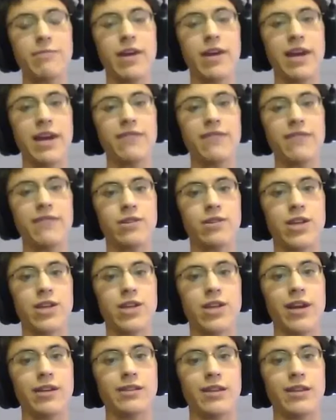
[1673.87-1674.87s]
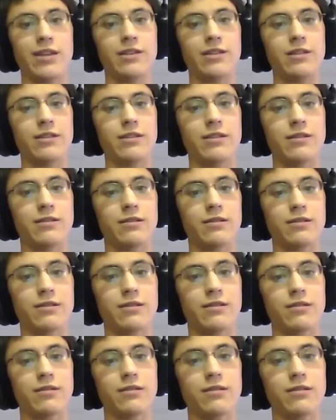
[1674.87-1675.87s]
came out after the Genesis.
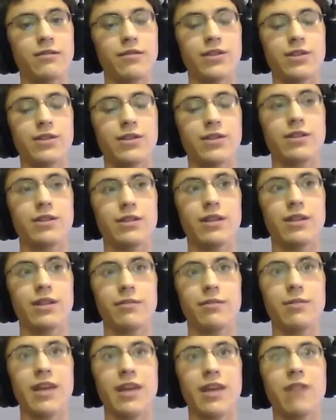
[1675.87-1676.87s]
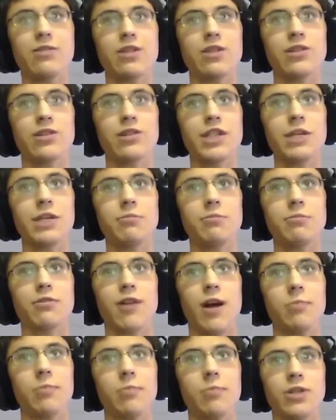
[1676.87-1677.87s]
That was their cheaper
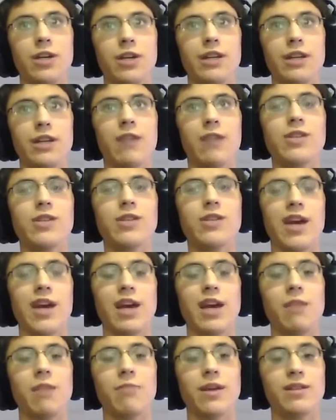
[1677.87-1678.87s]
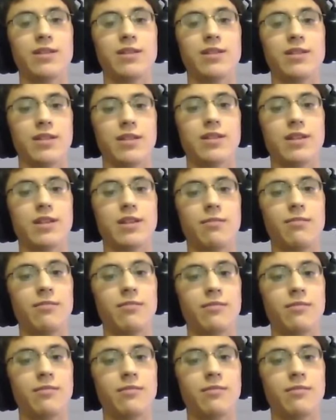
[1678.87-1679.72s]
option, and that was an 8-bit system.